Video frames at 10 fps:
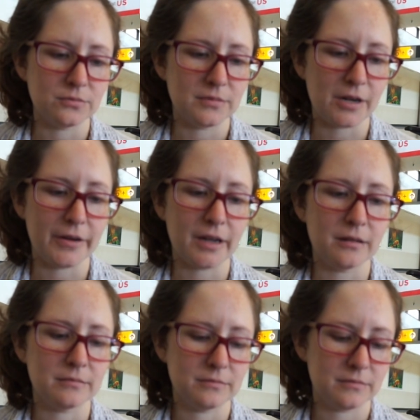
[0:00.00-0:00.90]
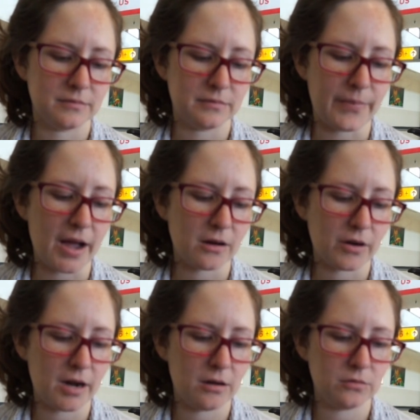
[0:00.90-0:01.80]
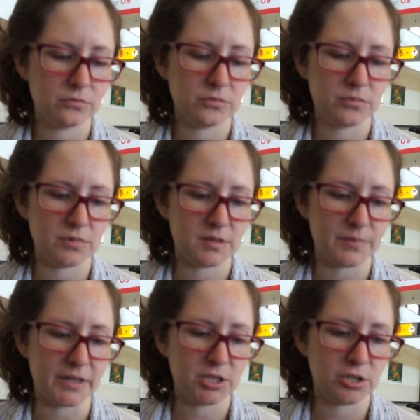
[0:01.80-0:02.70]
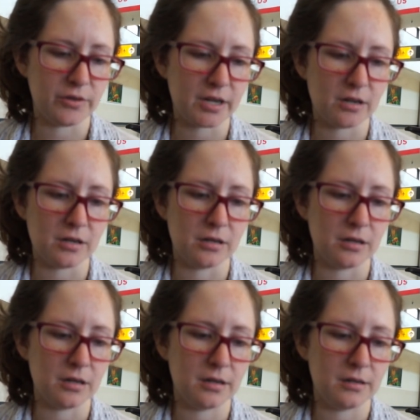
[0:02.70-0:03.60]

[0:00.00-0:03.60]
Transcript: There we go. Background, ministry record.